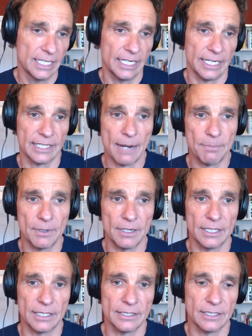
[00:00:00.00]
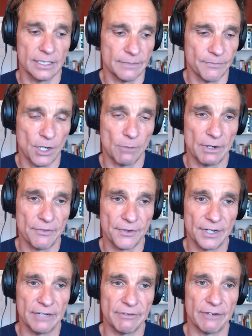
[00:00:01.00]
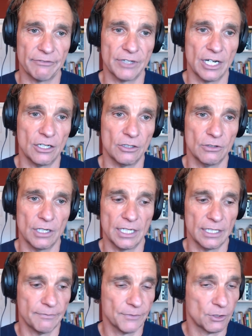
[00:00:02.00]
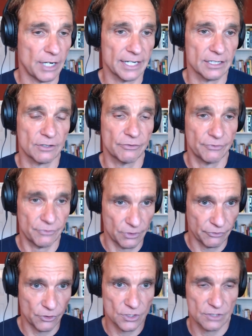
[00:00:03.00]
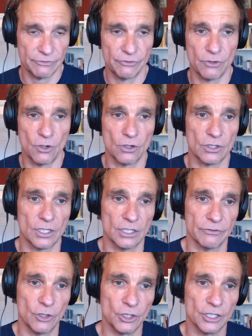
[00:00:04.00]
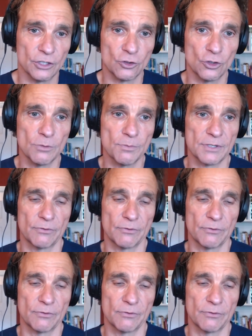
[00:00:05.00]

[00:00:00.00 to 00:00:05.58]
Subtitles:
In OMA3, we have now created the first 4 working groups.